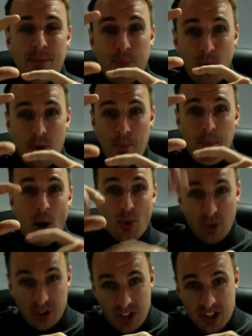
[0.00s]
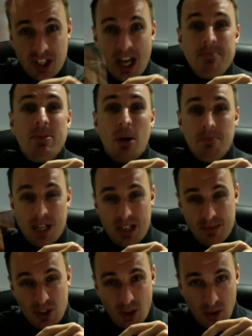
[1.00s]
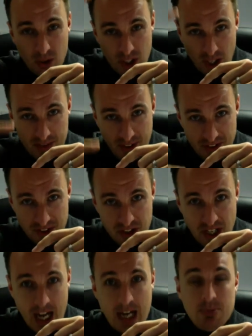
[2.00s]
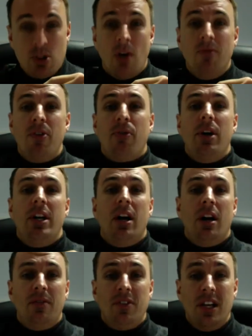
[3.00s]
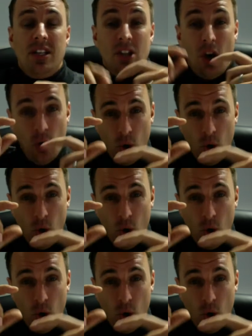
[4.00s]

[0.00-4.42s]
put them both under the same company, so it looks like you've had the same job for 3.5 years,